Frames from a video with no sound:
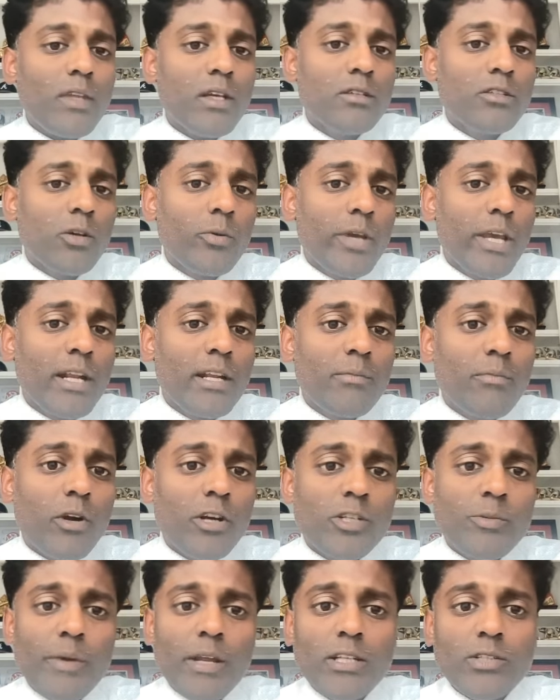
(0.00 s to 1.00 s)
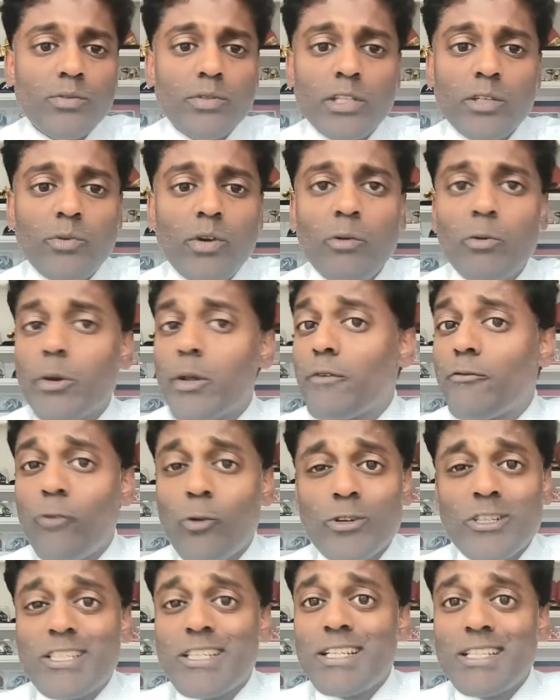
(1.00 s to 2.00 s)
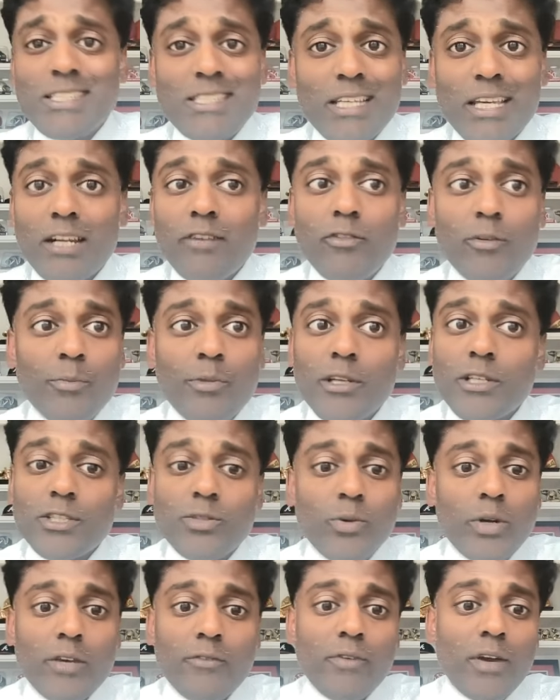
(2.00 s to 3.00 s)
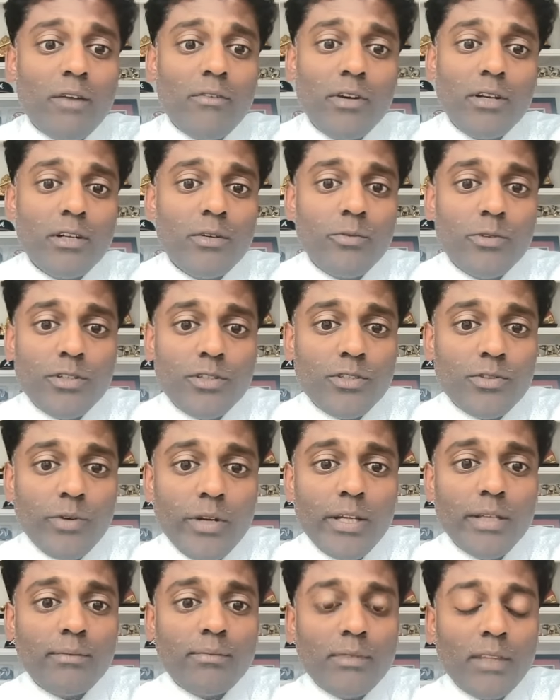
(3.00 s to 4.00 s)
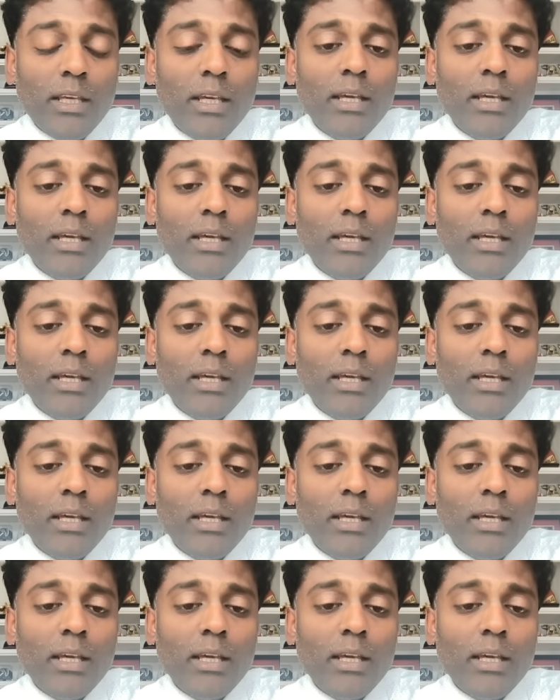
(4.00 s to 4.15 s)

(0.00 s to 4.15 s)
So we ended March Madness really well. We had 14-and-10 for plus 2,500, which is great.